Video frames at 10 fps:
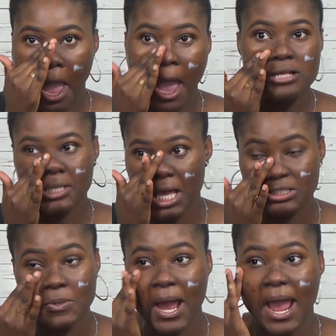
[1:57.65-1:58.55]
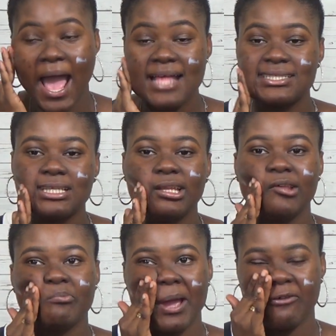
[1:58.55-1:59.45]
Yeah, so I had to leave
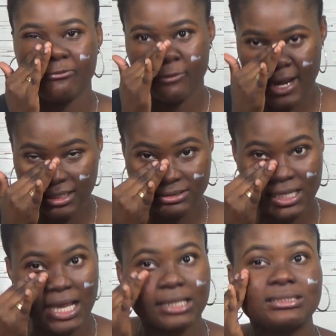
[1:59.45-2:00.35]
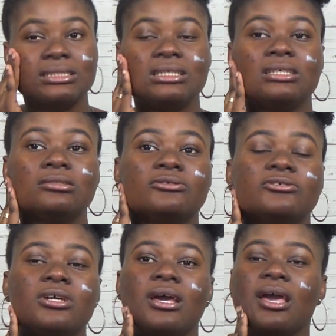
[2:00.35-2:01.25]
my friends, I had to leave
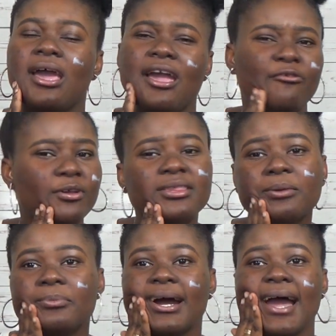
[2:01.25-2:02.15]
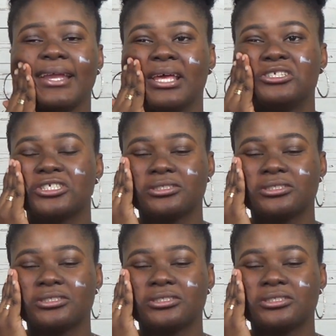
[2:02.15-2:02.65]
everything behind and just